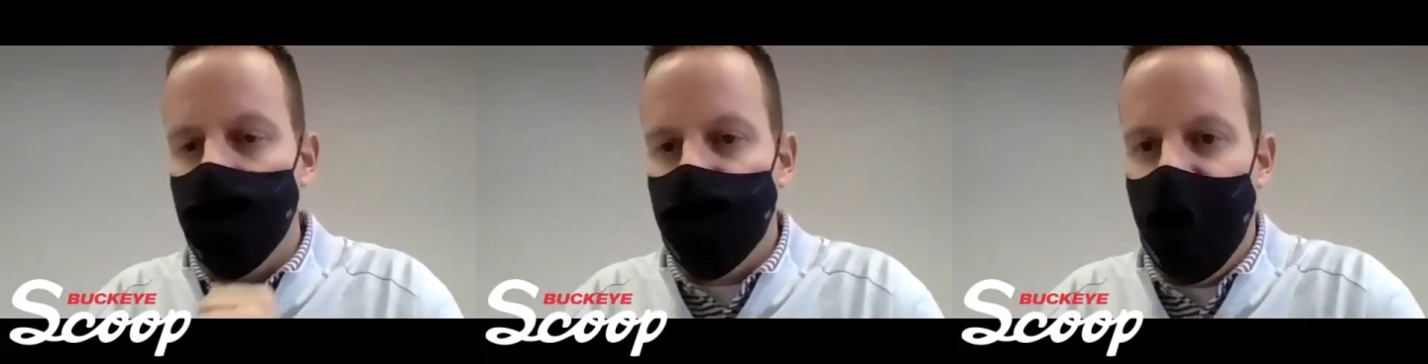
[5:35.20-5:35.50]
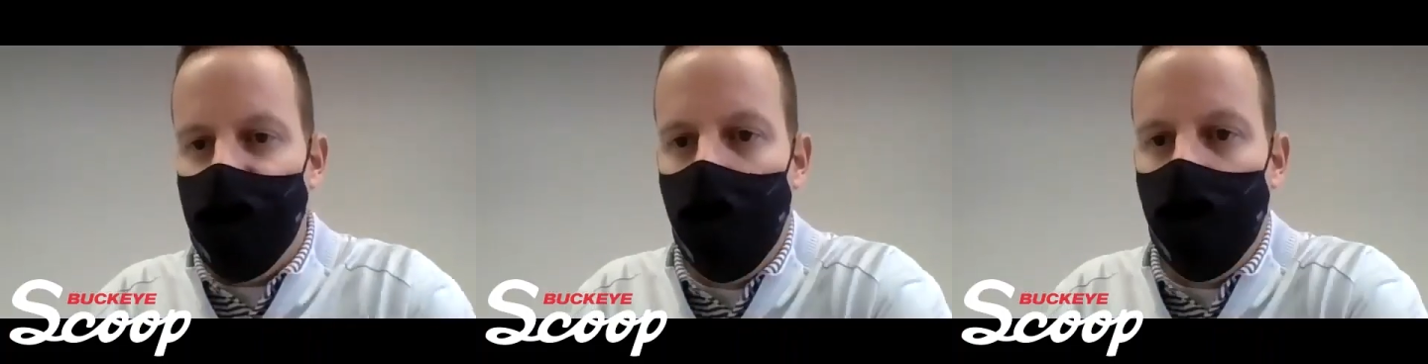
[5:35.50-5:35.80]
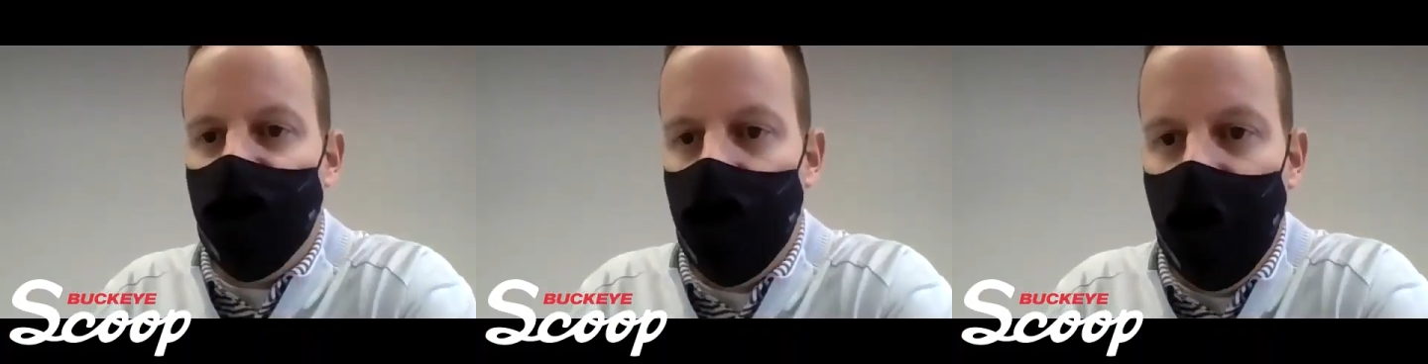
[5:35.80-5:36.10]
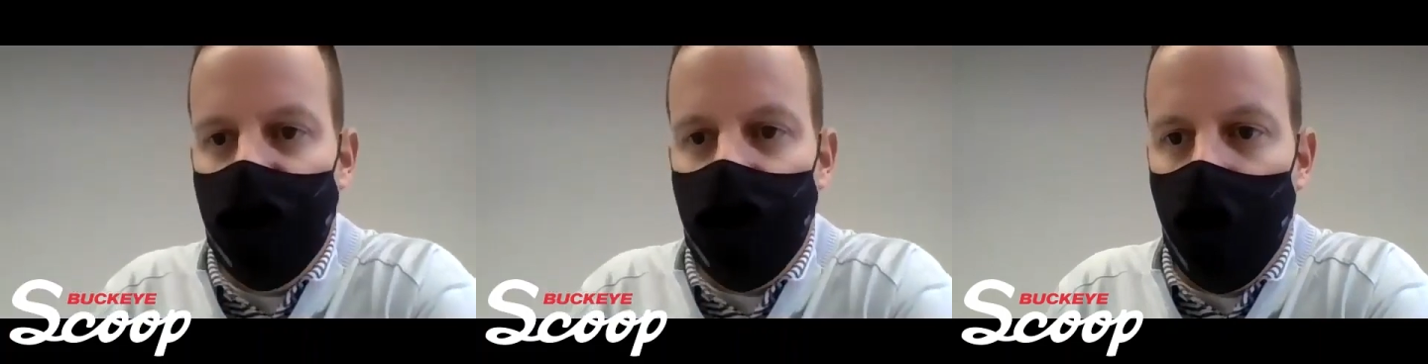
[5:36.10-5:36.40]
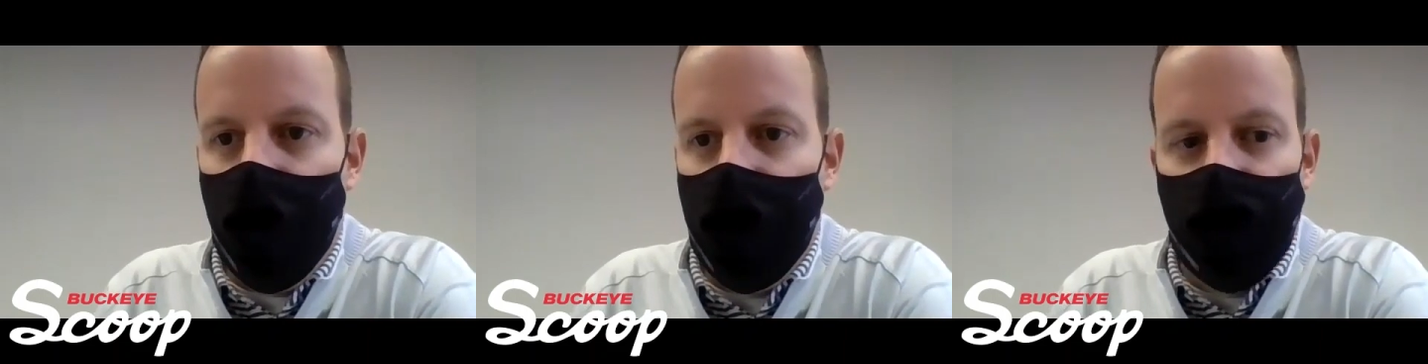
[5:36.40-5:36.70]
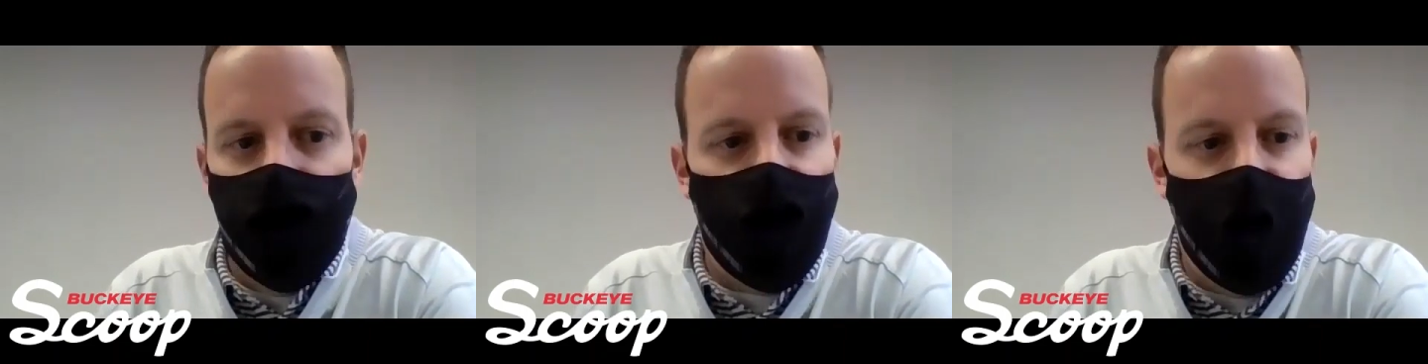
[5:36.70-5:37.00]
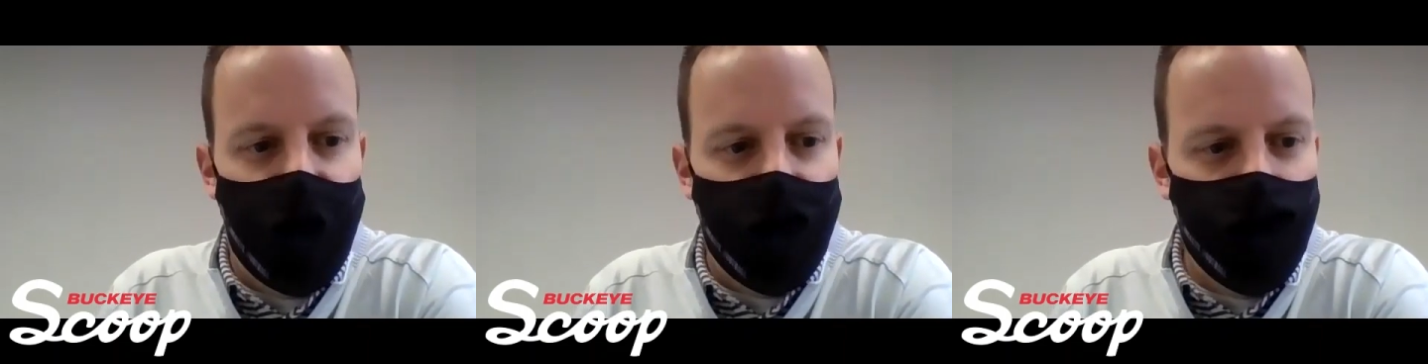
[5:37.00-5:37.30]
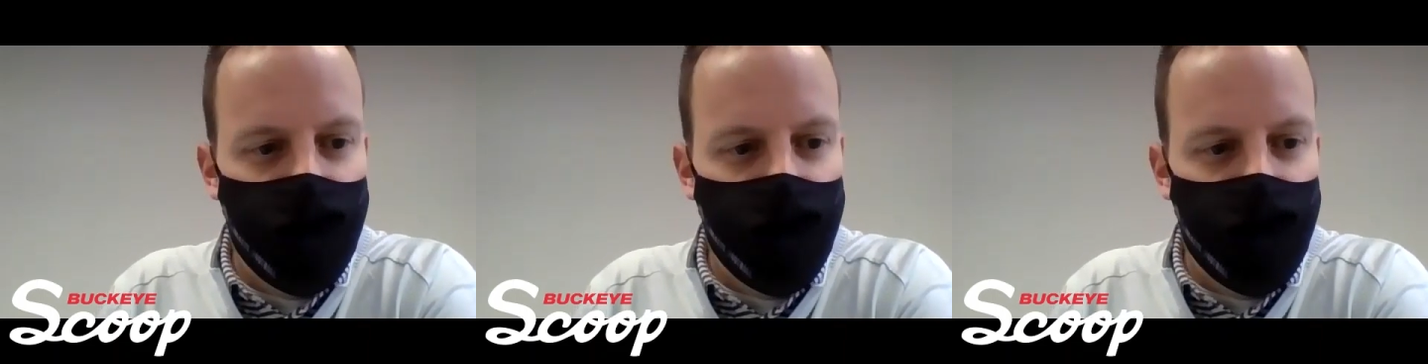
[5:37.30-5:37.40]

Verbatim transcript: to Dan Hope from 11 Warriors. Dan.